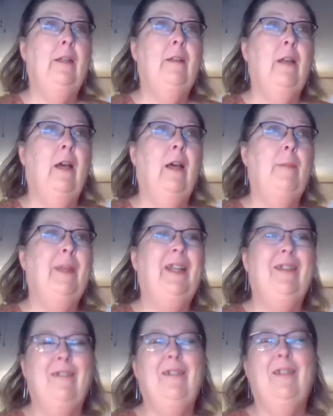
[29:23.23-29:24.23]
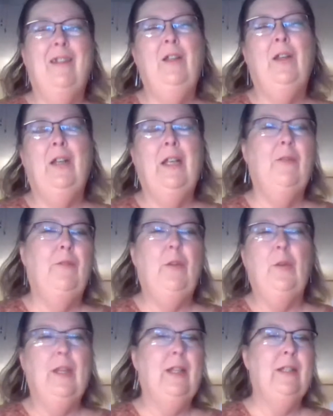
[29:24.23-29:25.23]
I mean, you can get a few
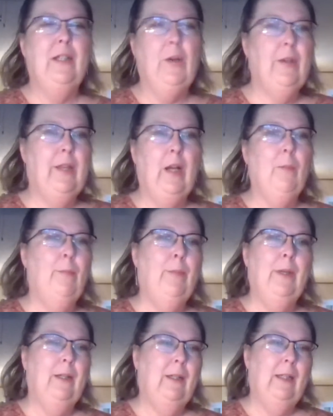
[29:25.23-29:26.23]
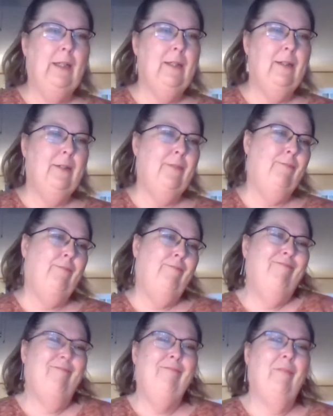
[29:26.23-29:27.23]
things here and there, but it's
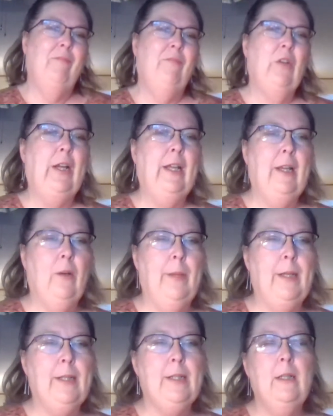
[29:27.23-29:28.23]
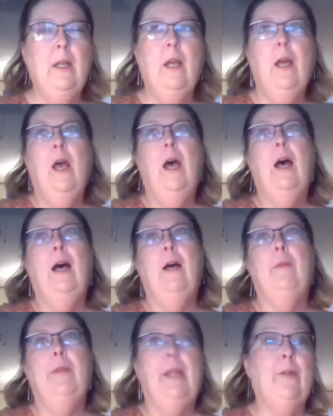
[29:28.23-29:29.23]
very hit or miss.
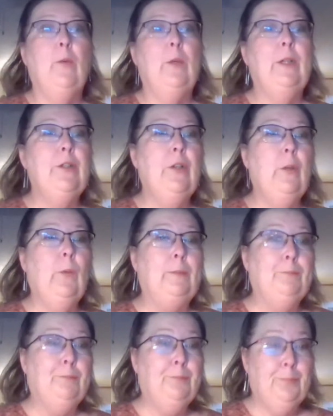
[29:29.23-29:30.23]
The other one is Goodwill.